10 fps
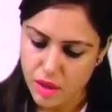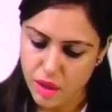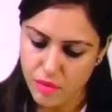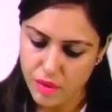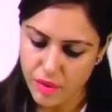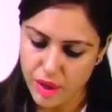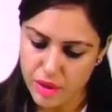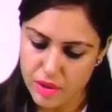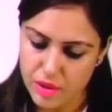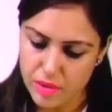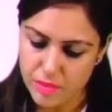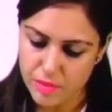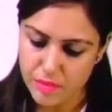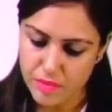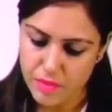I will write
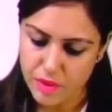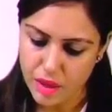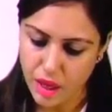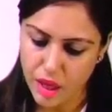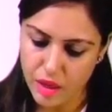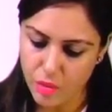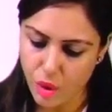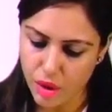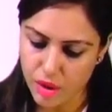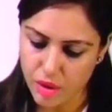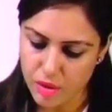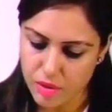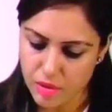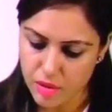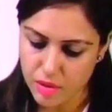anabolic
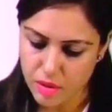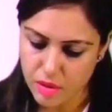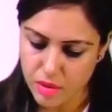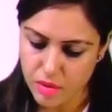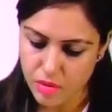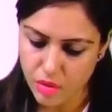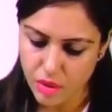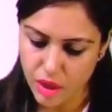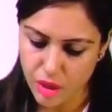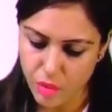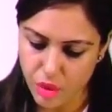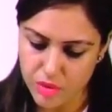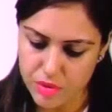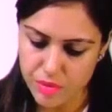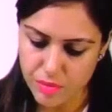or
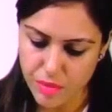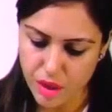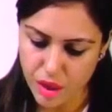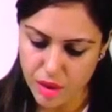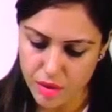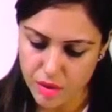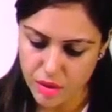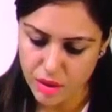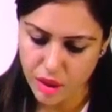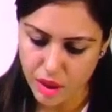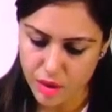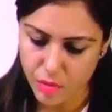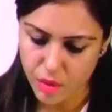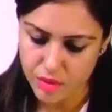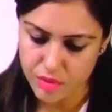anabolism and
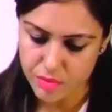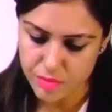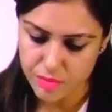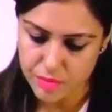catabolism.